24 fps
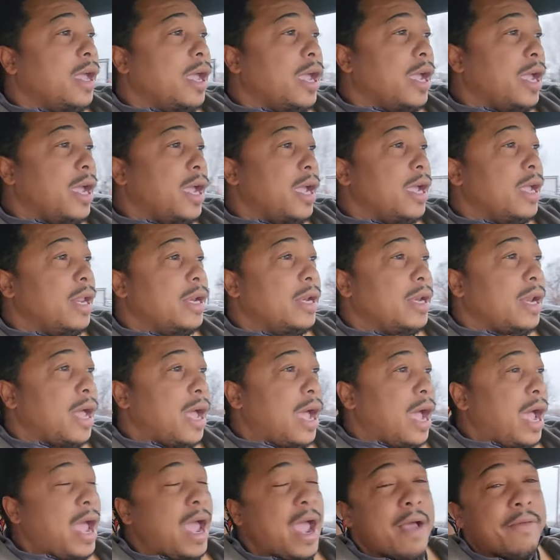And
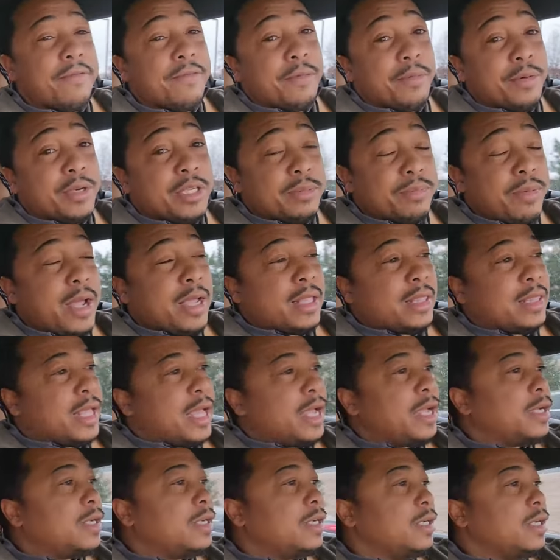I have to respect
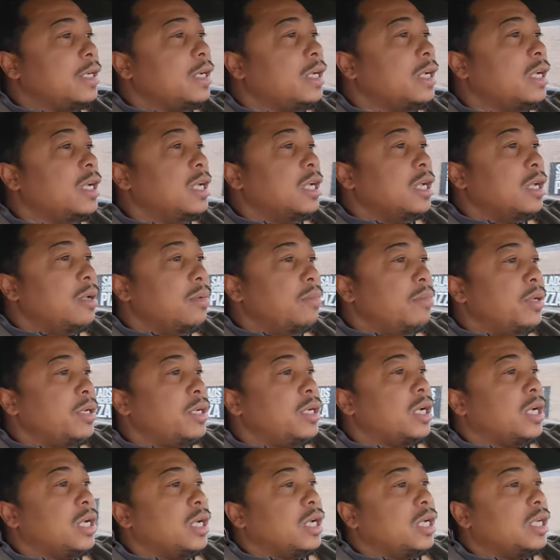that,
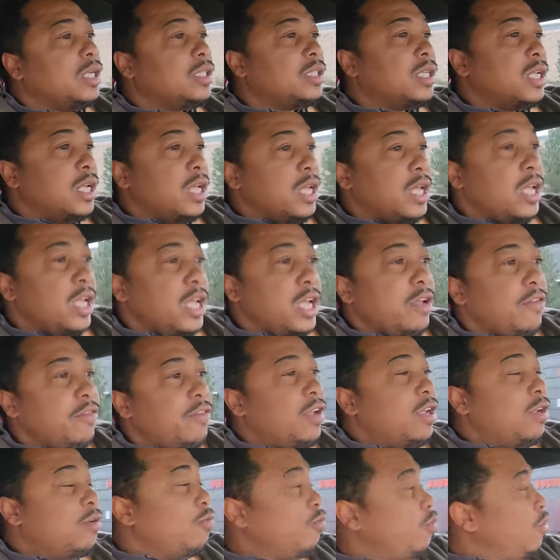because if
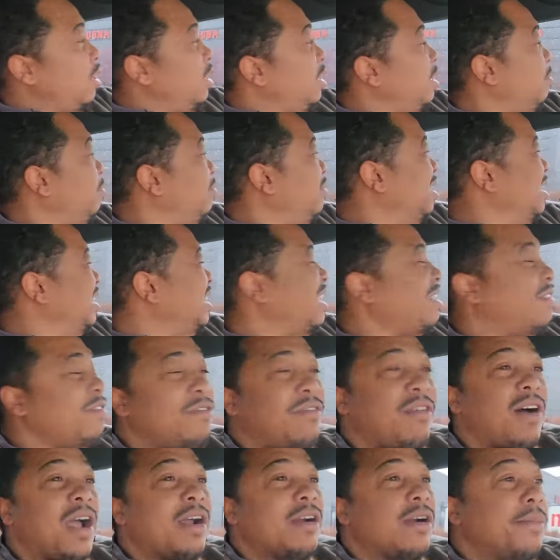he wouldn't have put that
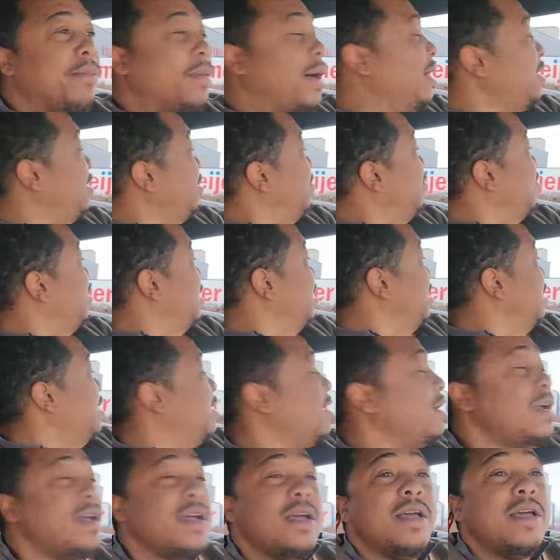fire up under me,
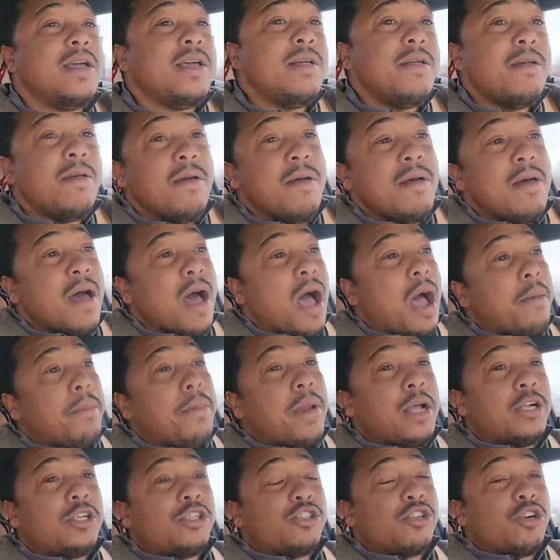I'm
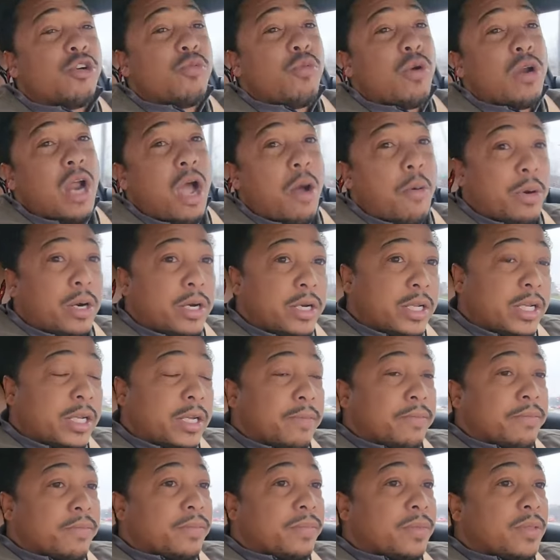not sure what I would have
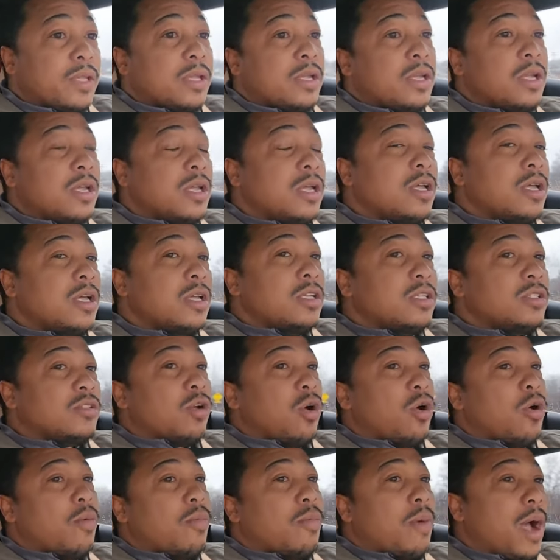did.
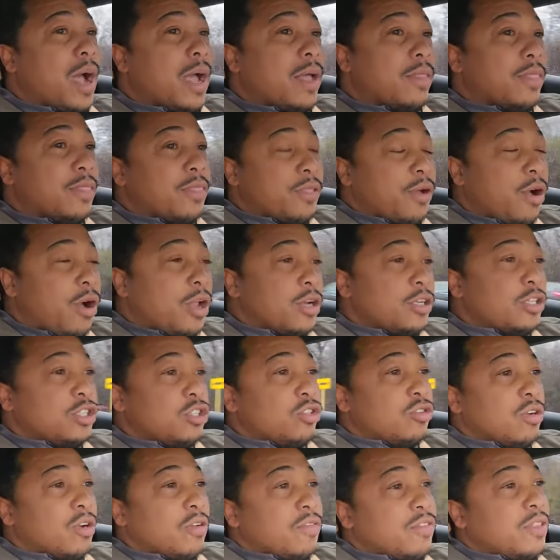So my thoughts
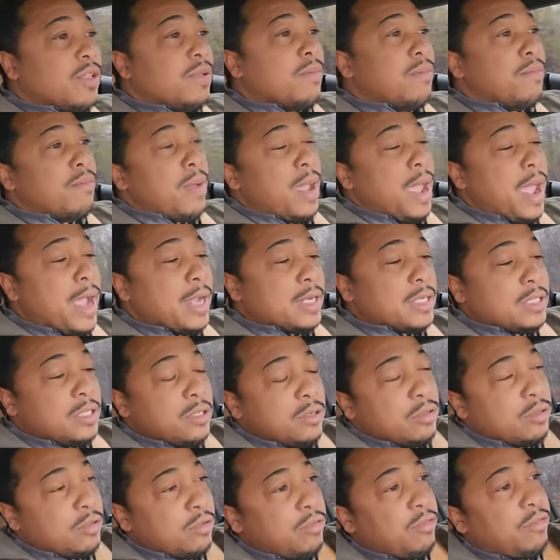drifted back
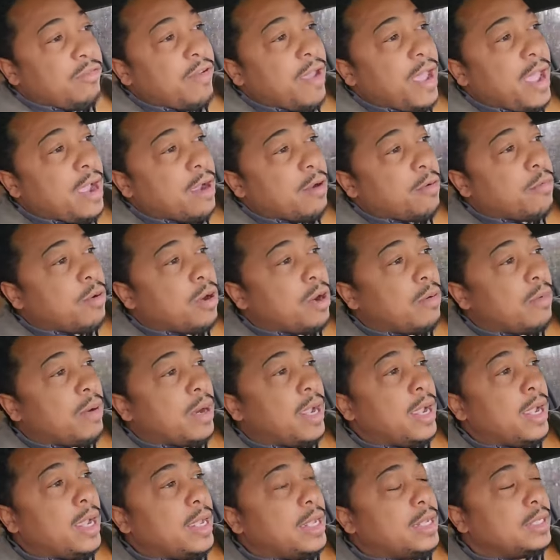to the fact,
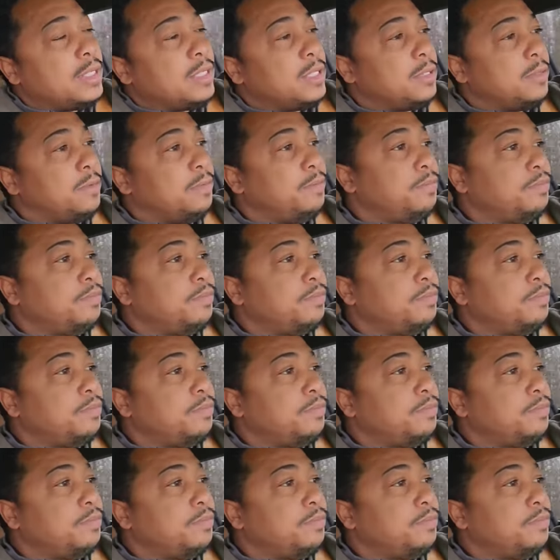whereas